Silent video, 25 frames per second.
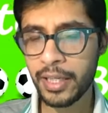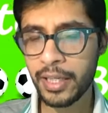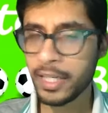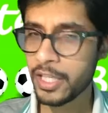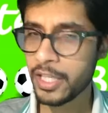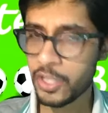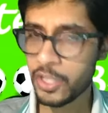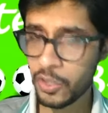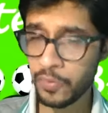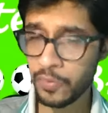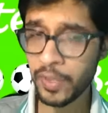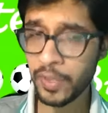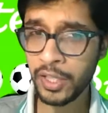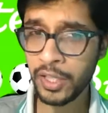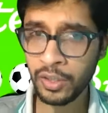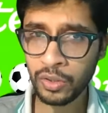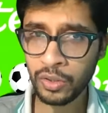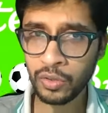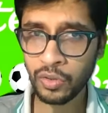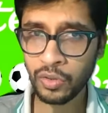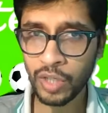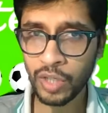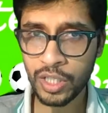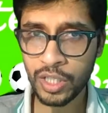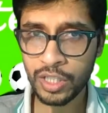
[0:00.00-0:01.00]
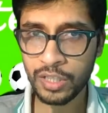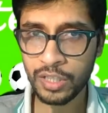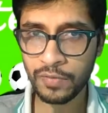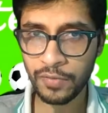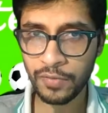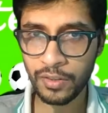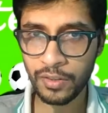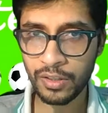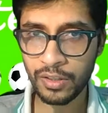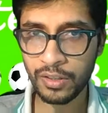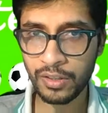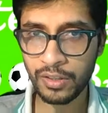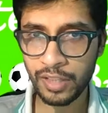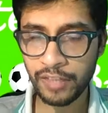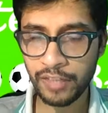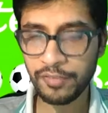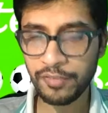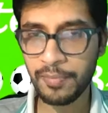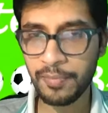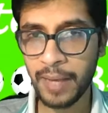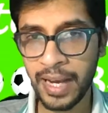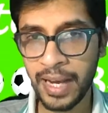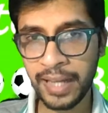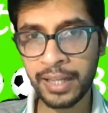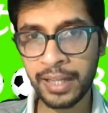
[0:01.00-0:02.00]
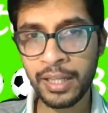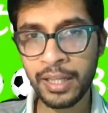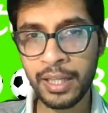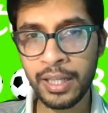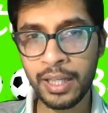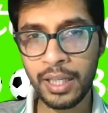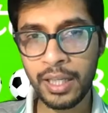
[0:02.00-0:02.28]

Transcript: He's a very good crosser for a left back.